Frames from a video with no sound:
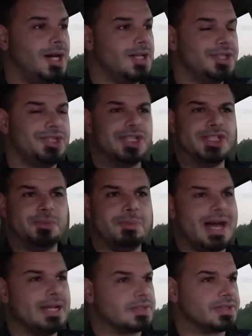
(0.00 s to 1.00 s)
She
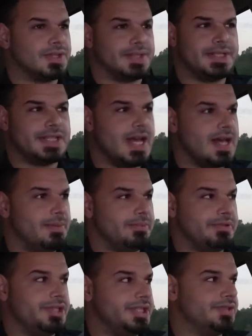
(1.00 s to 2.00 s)
smiles all the
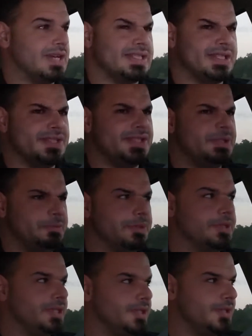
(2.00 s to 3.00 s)
time. She dresses
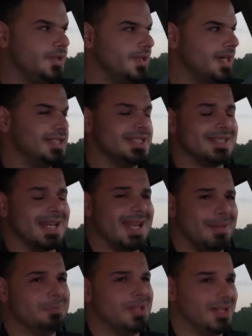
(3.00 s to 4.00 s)
super cute. I just
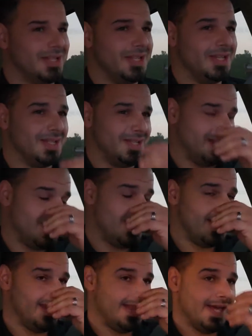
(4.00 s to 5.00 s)
gotta plug you
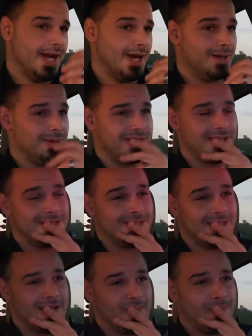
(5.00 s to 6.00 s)
there
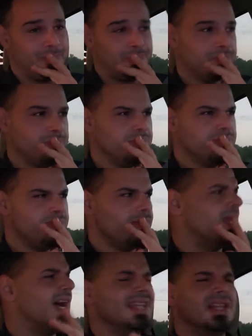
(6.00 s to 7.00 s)
because
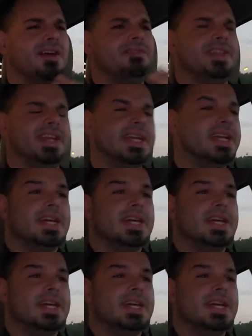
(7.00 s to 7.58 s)
I love the